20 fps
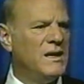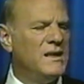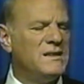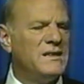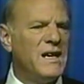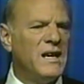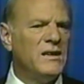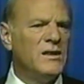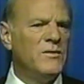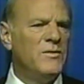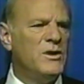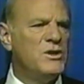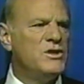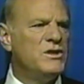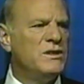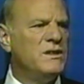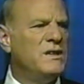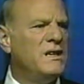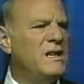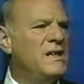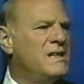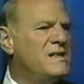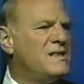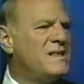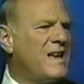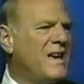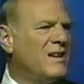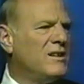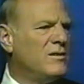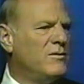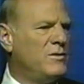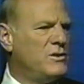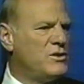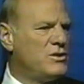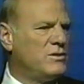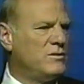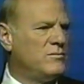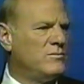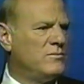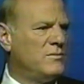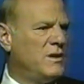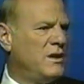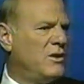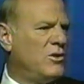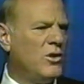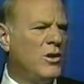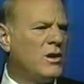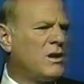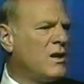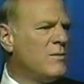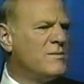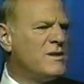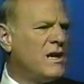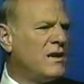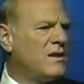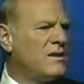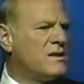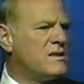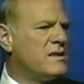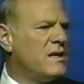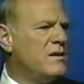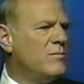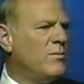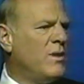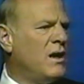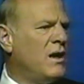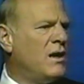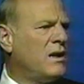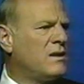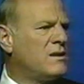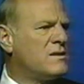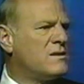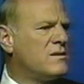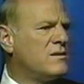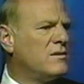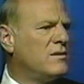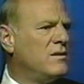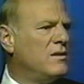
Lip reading: Television is television. It all comes out of the same box.